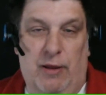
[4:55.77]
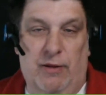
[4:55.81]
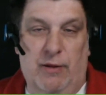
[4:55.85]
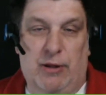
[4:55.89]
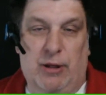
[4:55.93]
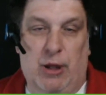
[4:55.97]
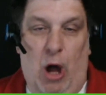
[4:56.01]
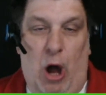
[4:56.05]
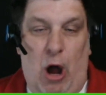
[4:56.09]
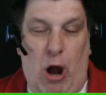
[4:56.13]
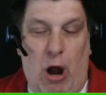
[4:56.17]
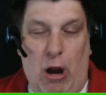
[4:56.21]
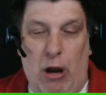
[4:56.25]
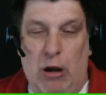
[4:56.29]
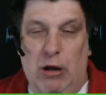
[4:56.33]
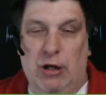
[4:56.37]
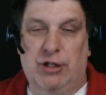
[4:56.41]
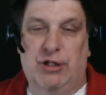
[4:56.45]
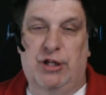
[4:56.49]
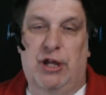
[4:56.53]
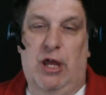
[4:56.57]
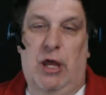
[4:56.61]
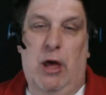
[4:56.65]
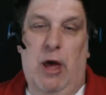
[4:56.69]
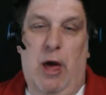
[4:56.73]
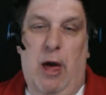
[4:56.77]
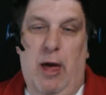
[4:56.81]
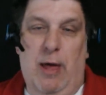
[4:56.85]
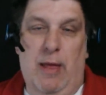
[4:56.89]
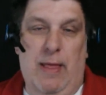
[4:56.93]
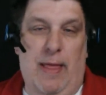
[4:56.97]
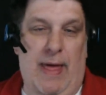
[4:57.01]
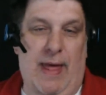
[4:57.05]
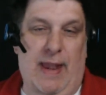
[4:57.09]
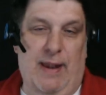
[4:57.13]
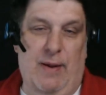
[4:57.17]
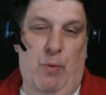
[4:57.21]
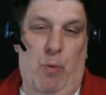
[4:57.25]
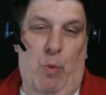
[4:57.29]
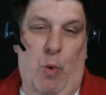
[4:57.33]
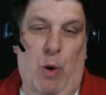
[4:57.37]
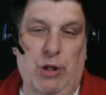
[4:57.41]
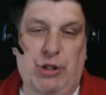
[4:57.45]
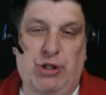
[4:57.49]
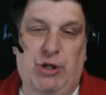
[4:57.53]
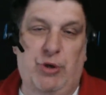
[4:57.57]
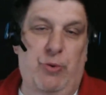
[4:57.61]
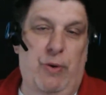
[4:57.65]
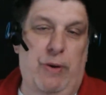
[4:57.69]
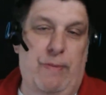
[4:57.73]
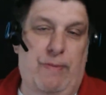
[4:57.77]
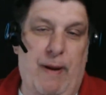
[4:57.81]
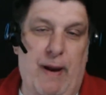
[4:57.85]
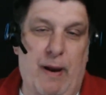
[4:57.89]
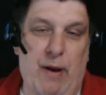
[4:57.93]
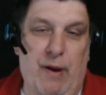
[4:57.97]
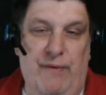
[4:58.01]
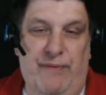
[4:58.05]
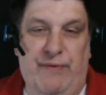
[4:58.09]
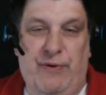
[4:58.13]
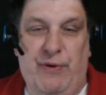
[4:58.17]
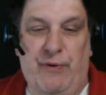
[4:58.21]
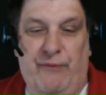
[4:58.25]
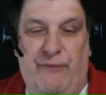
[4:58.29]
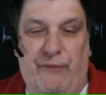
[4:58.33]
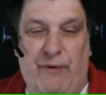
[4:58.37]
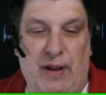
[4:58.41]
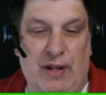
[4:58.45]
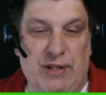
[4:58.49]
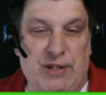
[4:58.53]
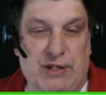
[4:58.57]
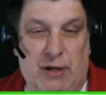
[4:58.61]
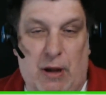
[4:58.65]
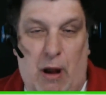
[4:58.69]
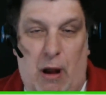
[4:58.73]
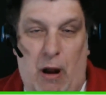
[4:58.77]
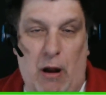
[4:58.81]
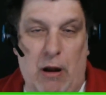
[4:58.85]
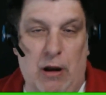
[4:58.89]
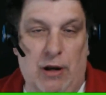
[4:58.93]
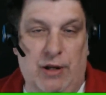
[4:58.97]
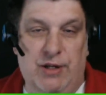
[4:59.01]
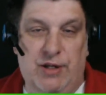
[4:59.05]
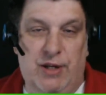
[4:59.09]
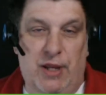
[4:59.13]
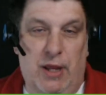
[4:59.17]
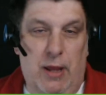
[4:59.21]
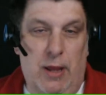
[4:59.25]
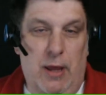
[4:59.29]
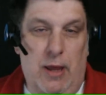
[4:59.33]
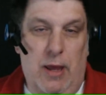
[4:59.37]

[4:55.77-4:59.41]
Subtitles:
cars, that once you repair a few friends' cars,